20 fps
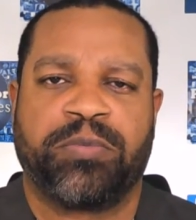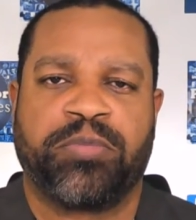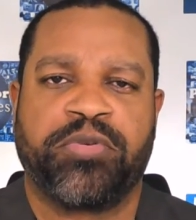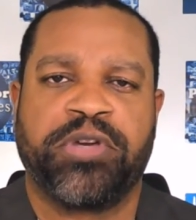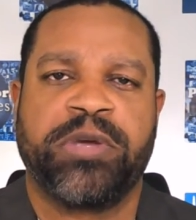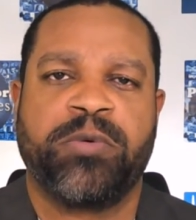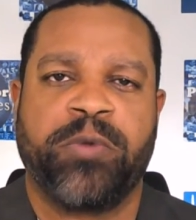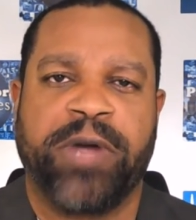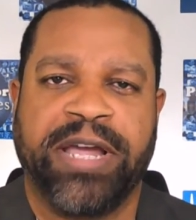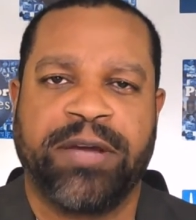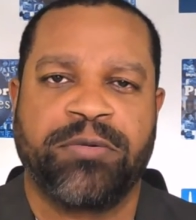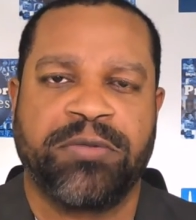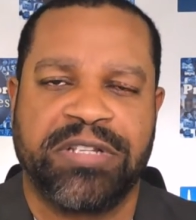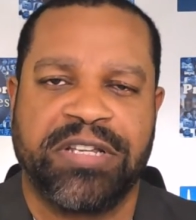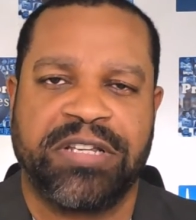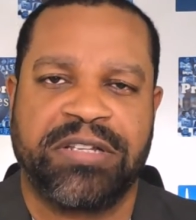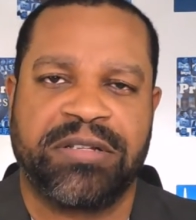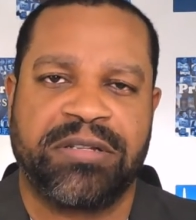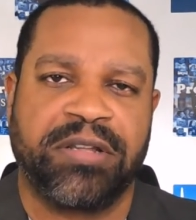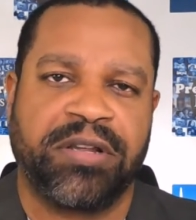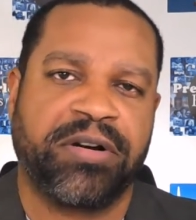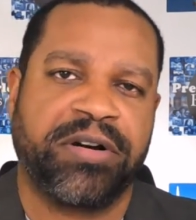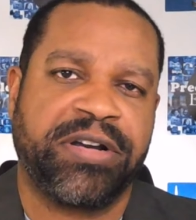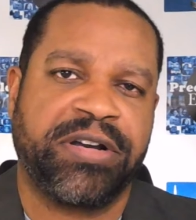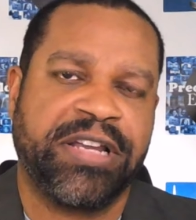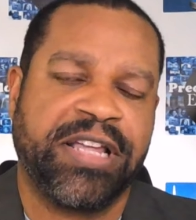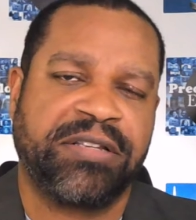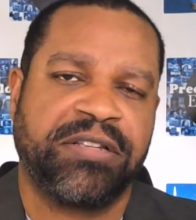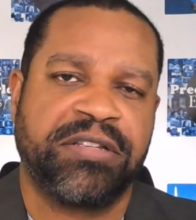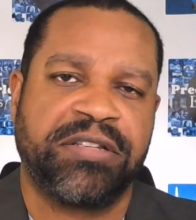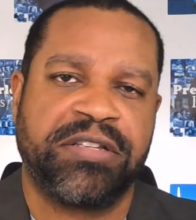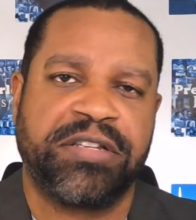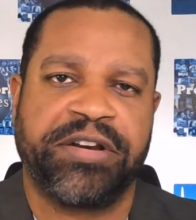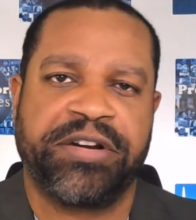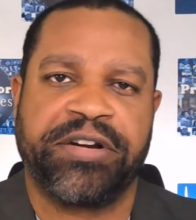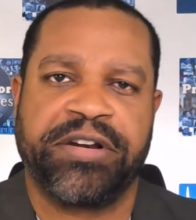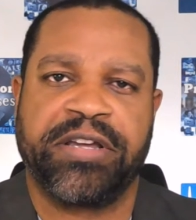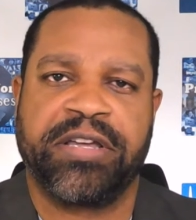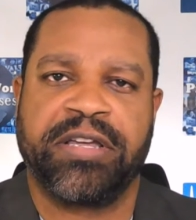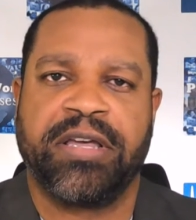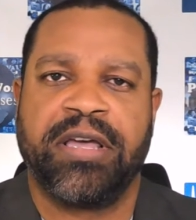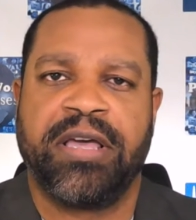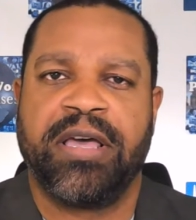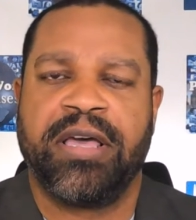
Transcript: prerequisites that are necessary